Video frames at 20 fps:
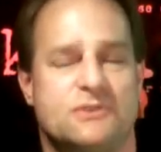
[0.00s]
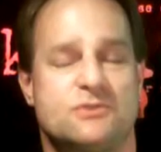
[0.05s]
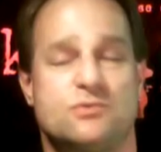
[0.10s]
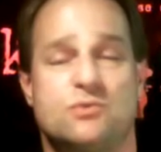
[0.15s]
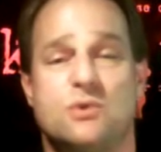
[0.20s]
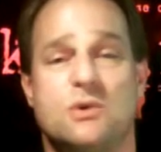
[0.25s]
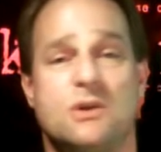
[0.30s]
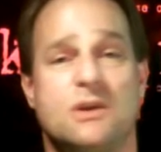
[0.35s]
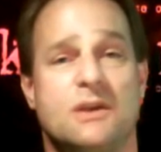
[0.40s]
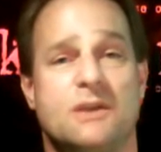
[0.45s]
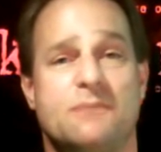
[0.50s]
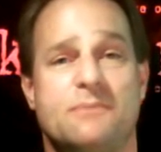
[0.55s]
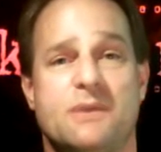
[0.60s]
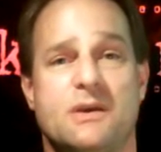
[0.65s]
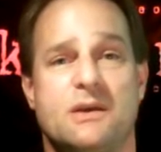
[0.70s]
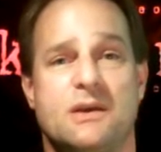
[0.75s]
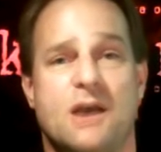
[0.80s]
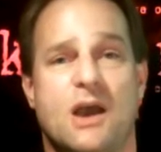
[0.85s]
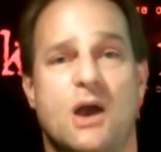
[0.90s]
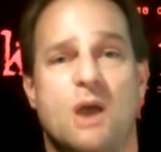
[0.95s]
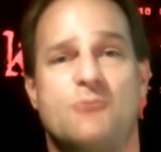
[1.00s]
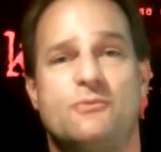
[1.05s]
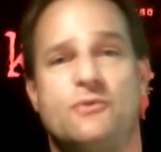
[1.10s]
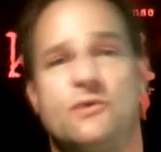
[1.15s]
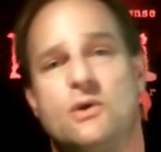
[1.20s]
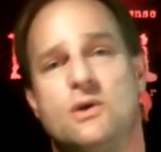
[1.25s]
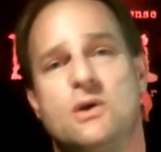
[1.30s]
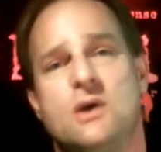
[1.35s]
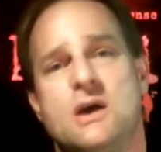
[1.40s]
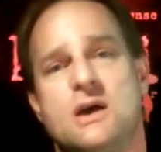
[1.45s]
It's really being
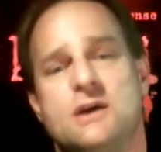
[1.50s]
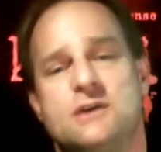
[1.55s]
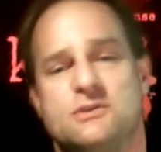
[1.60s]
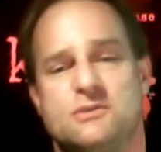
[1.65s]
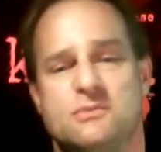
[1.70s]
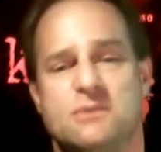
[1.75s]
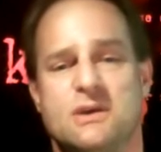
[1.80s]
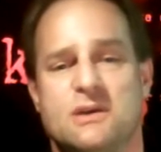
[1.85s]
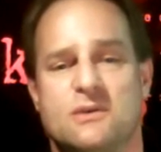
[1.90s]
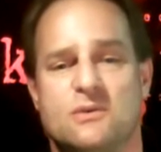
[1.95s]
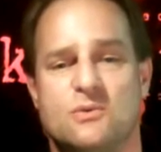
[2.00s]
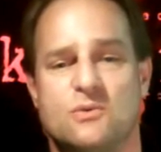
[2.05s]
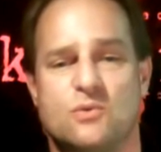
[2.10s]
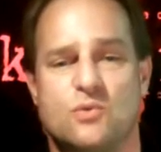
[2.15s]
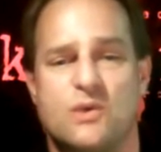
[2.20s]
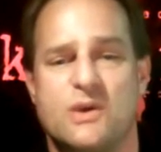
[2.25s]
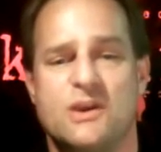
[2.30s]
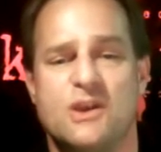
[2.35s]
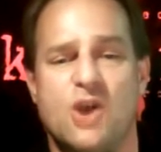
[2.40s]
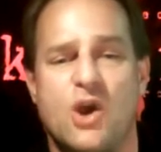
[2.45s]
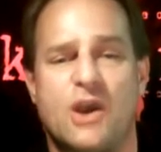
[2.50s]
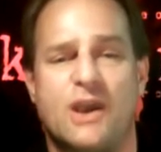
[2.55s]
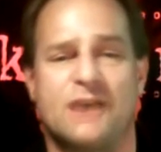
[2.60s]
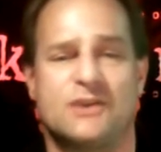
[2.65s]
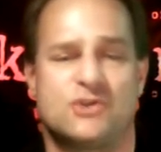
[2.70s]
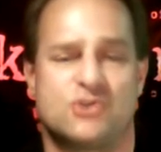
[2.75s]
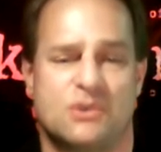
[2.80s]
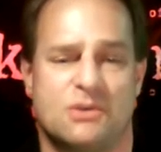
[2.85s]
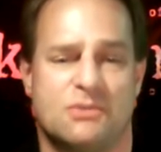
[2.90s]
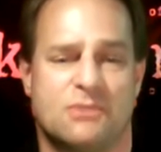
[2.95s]
helpful to me to relook
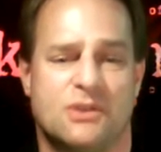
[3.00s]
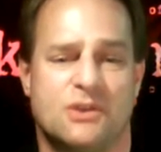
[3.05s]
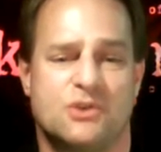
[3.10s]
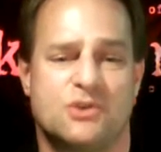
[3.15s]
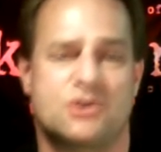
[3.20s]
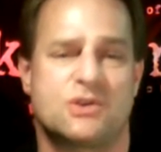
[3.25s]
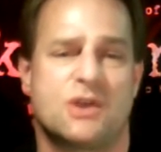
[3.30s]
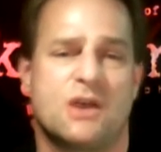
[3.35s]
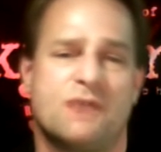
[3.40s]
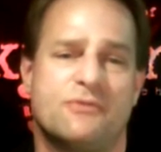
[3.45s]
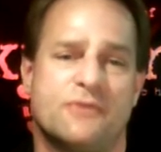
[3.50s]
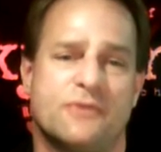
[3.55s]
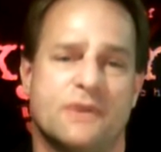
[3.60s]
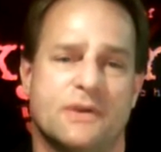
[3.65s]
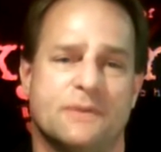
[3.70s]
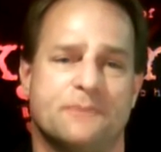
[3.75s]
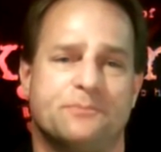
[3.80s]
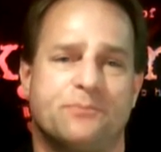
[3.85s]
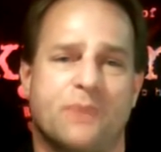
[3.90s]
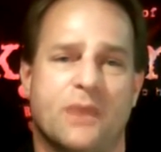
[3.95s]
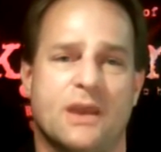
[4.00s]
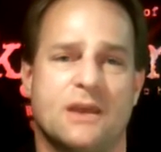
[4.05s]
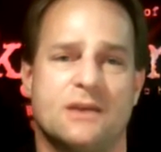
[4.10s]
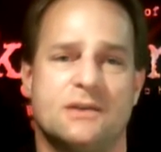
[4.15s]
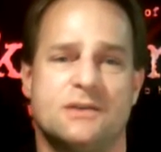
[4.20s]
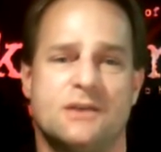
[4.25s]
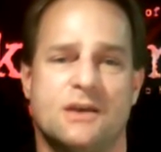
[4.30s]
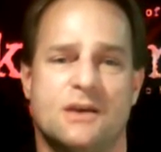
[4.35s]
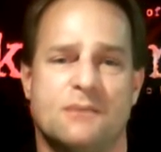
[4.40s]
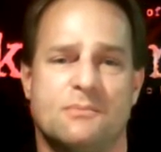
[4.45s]
at some of this stuff and,
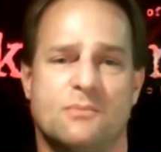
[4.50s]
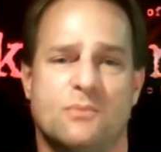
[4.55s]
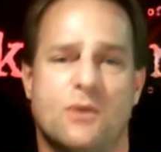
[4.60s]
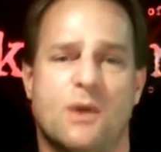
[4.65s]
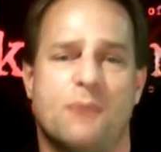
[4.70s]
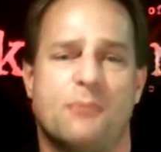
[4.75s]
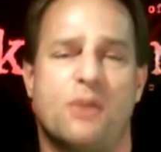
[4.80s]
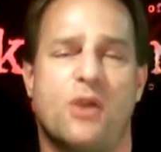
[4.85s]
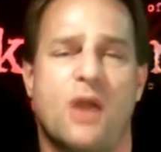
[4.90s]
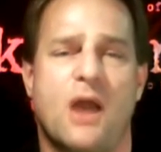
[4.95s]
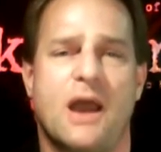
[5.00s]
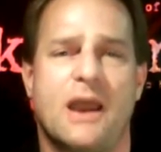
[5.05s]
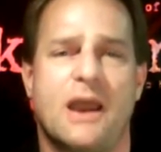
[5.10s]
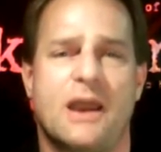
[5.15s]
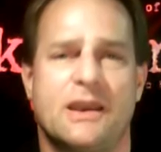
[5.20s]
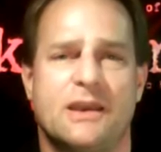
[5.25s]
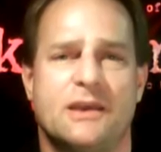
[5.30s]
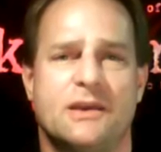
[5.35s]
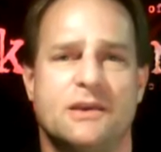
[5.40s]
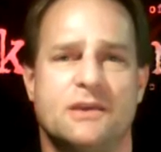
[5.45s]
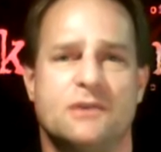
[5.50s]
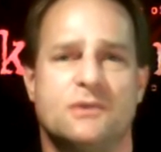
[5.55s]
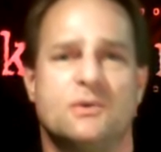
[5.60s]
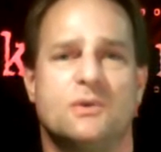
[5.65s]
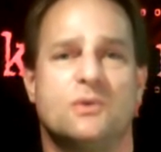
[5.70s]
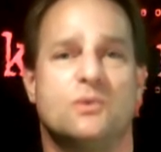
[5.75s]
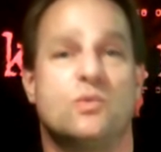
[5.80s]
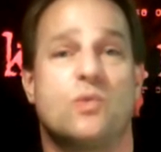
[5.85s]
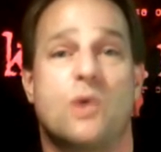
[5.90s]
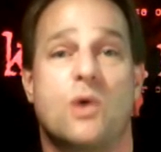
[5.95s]
and um, applying it
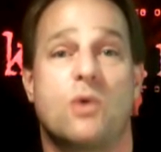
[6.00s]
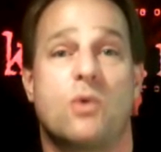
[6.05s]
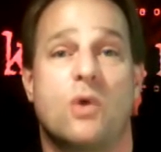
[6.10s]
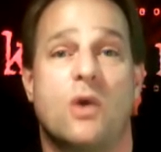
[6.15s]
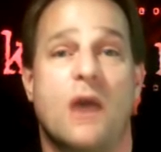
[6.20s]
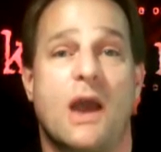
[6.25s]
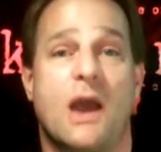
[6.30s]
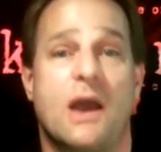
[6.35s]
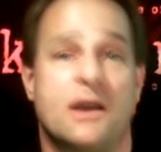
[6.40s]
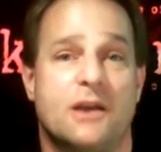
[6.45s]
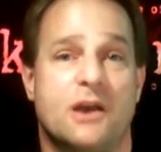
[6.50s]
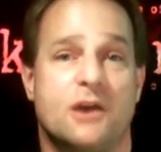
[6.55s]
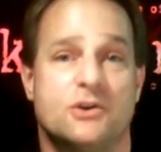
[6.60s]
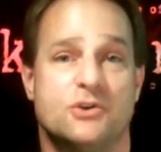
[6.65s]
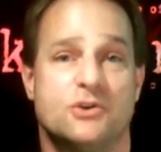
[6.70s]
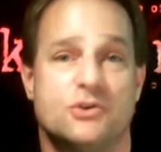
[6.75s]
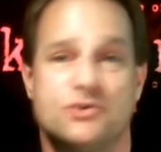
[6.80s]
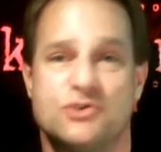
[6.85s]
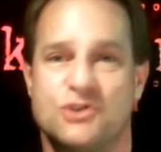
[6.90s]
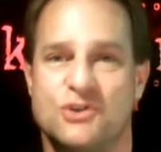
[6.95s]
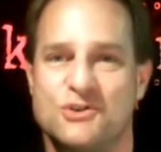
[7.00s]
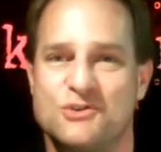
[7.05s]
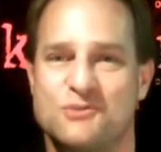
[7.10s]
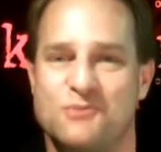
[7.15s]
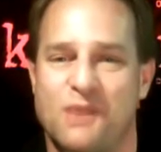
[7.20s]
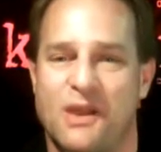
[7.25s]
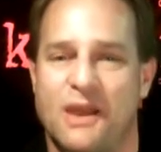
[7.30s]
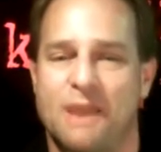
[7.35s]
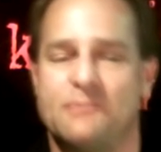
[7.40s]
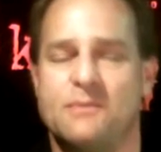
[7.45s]
in, in, where we're at in our new
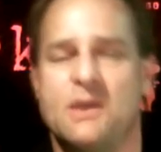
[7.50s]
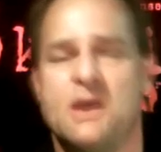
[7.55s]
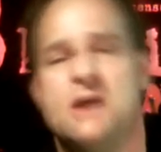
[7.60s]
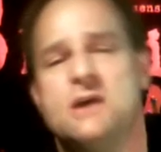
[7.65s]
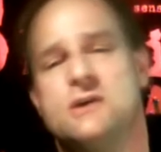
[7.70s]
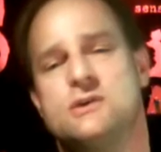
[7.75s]
church plan.